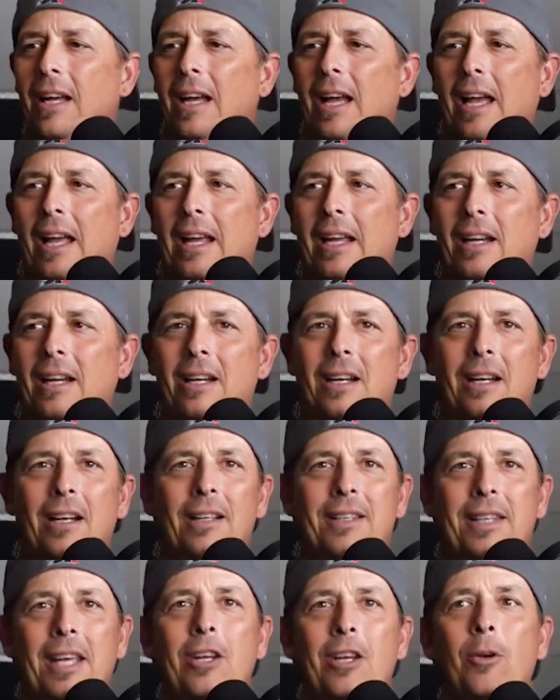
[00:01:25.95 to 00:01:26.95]

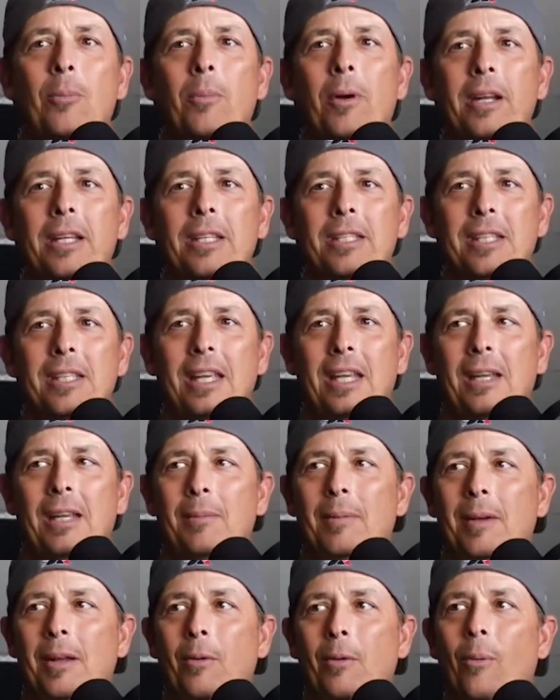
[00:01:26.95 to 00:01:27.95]
take your money scheme
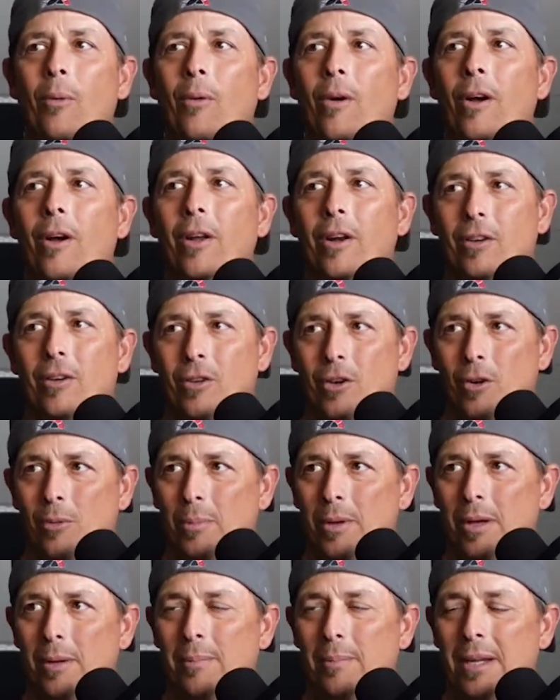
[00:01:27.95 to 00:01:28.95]
and run a little
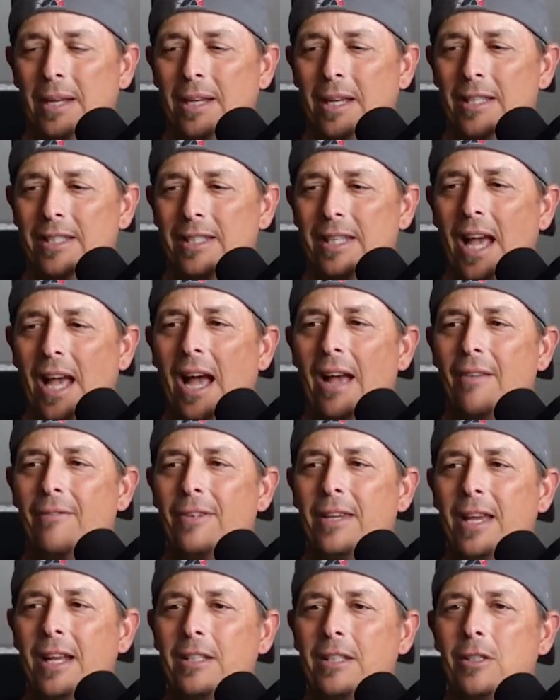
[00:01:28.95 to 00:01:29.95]
bit, because I've
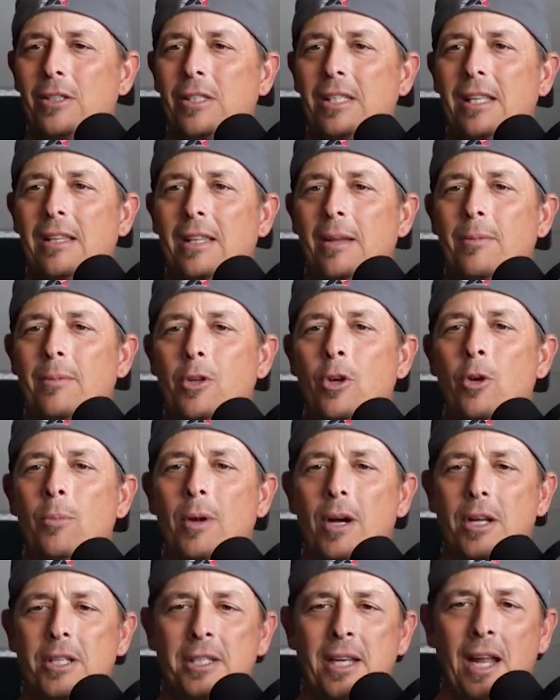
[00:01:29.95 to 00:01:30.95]
yet to see them do much.